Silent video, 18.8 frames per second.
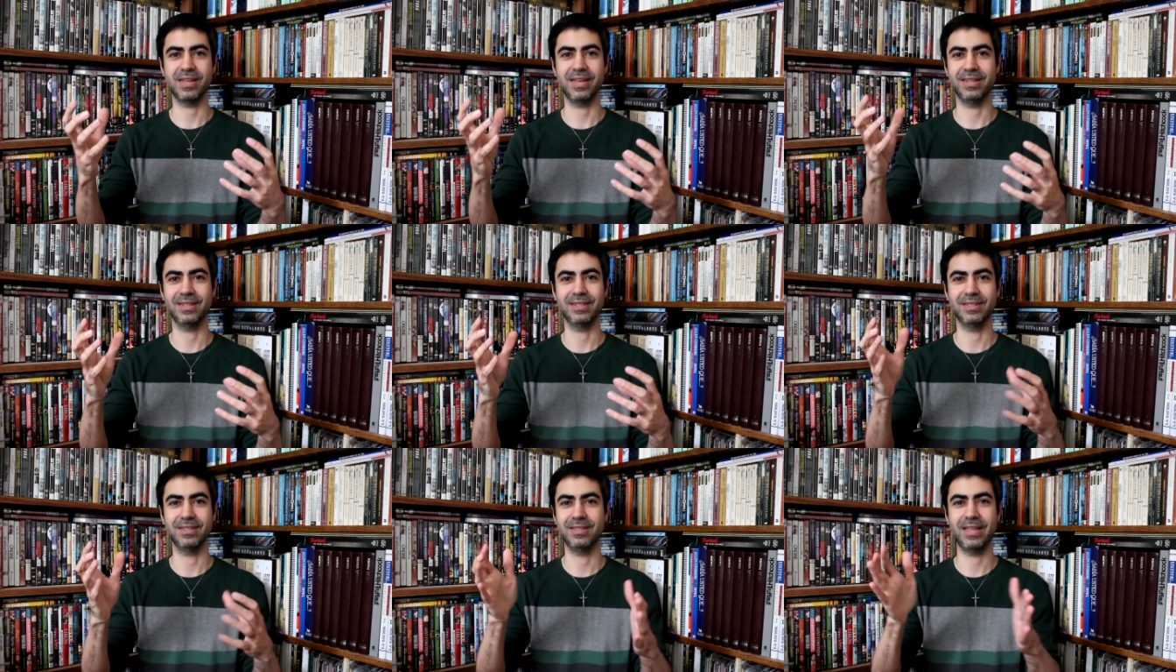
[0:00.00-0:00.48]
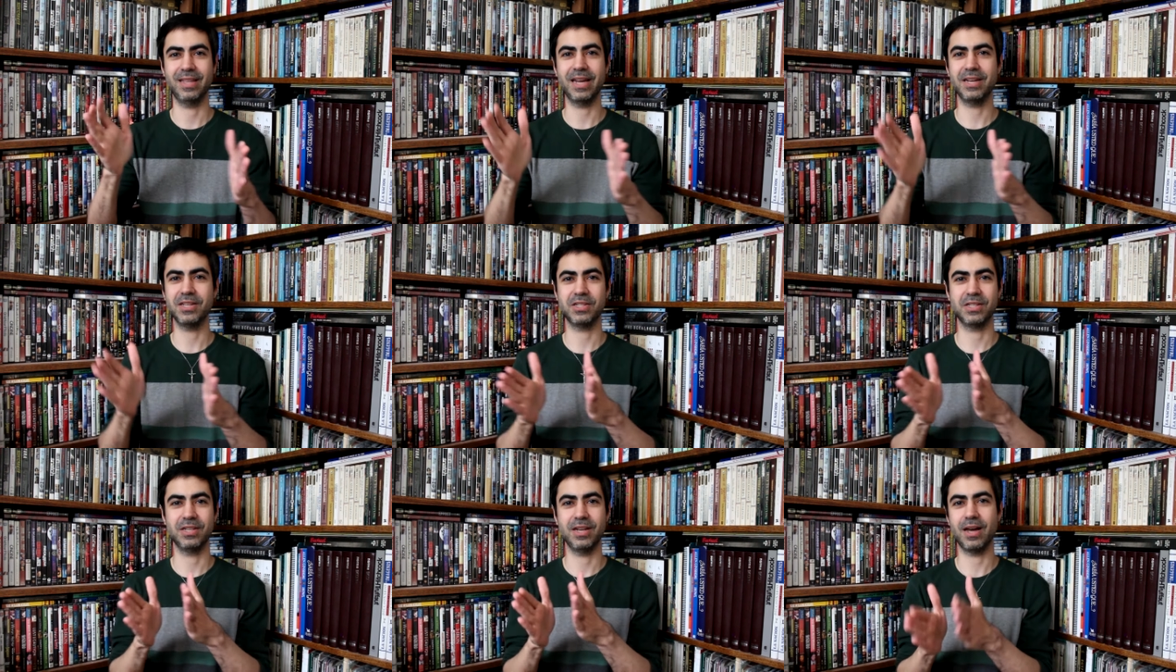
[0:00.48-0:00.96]
and that
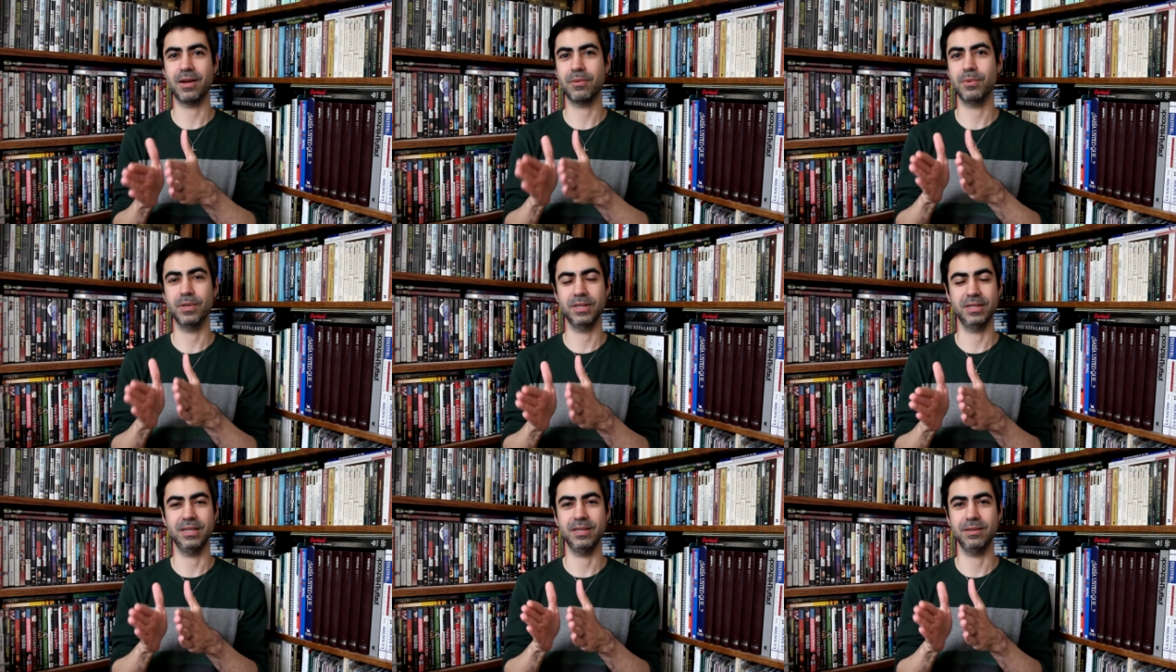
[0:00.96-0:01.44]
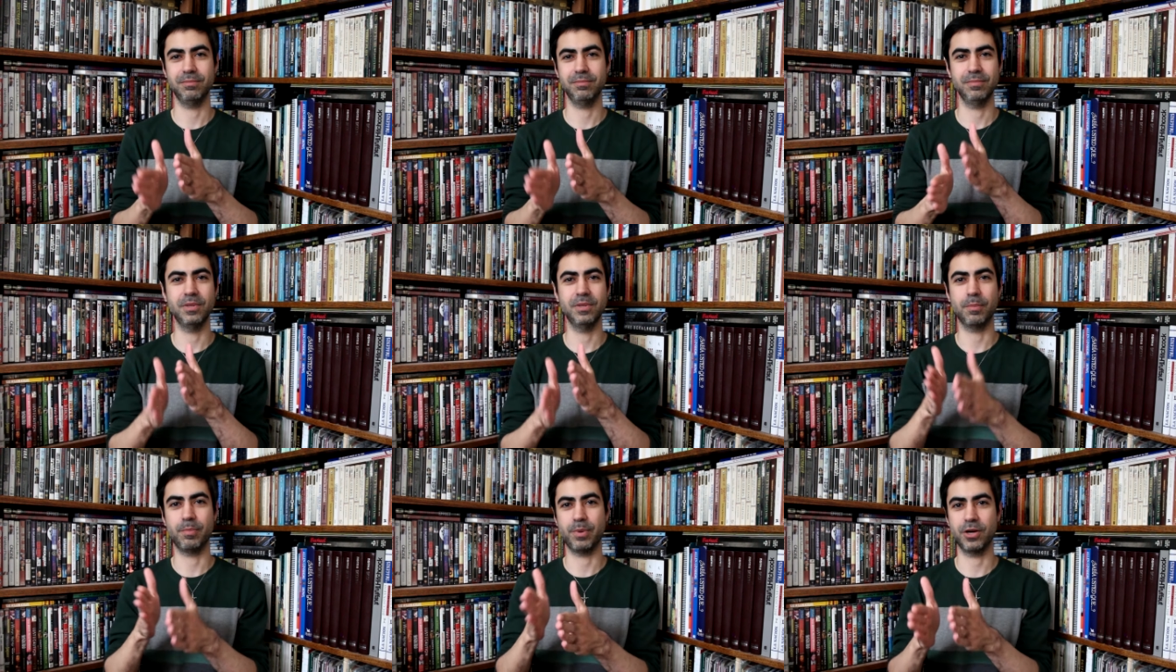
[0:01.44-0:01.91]
is not really
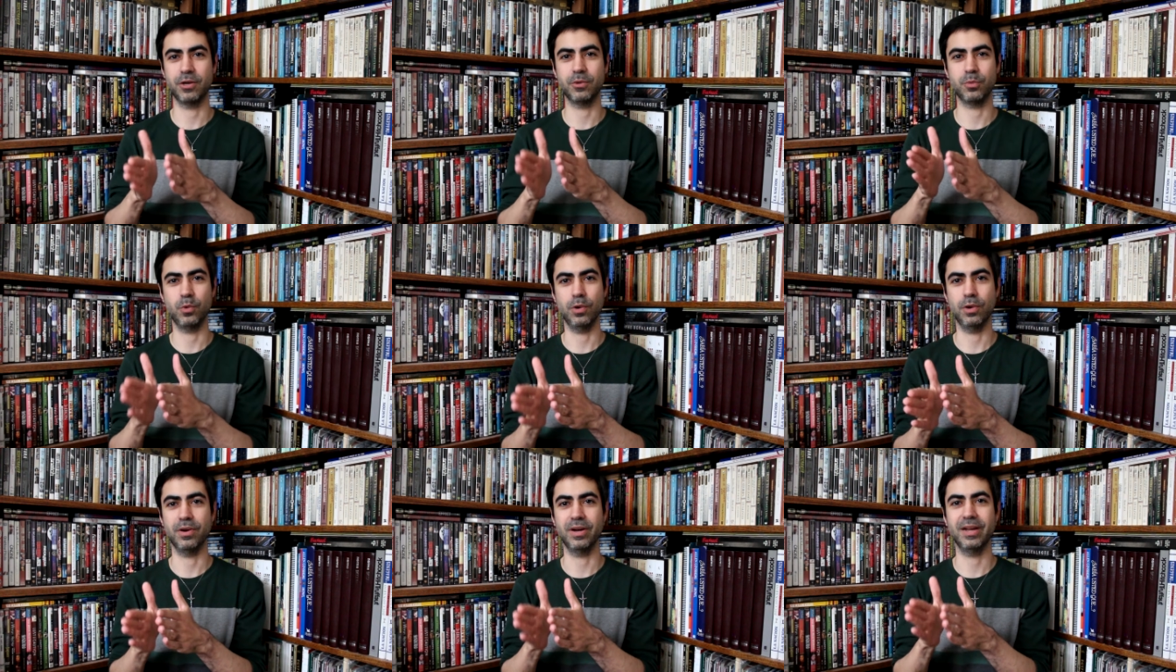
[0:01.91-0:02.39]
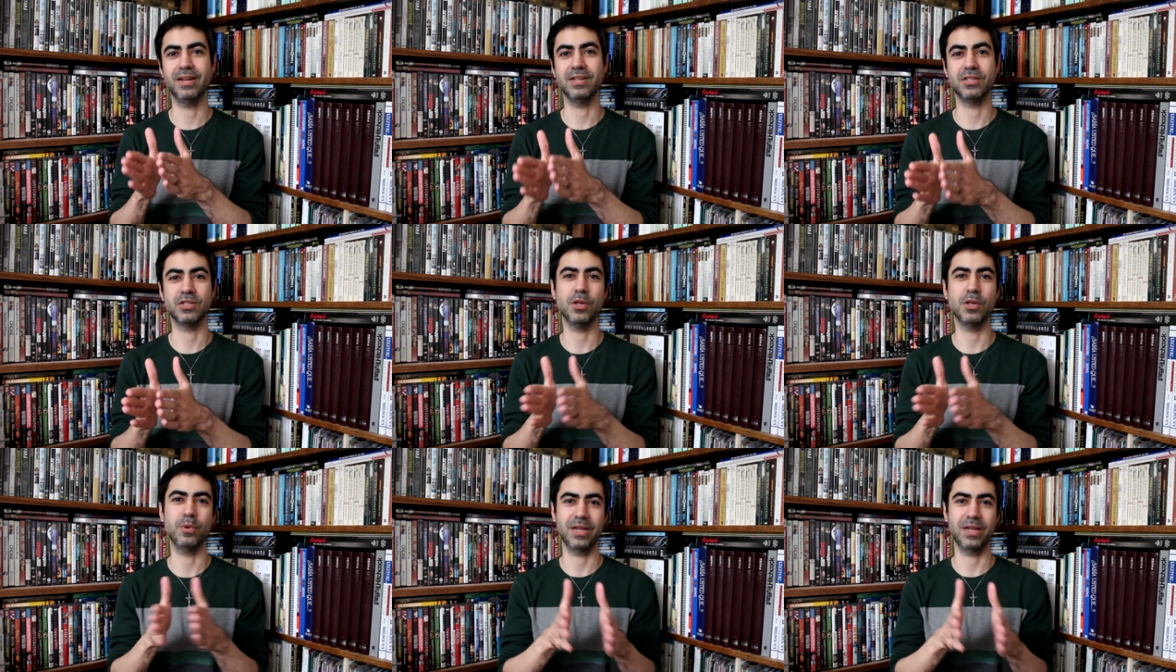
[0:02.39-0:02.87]
the part where it
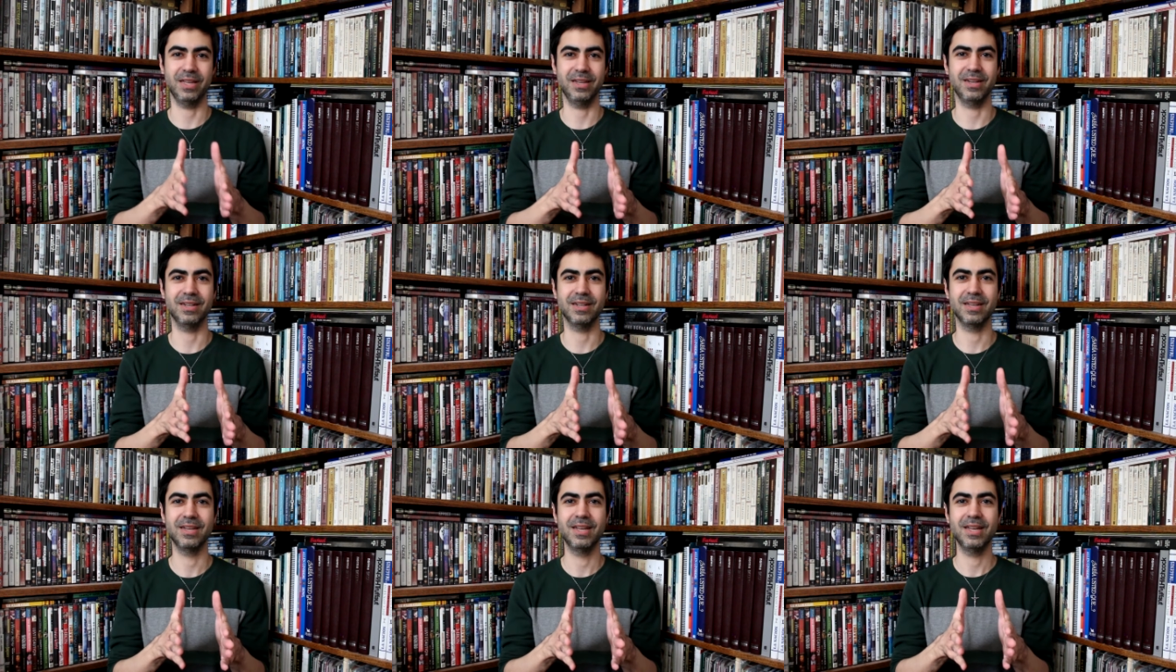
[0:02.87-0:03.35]
is located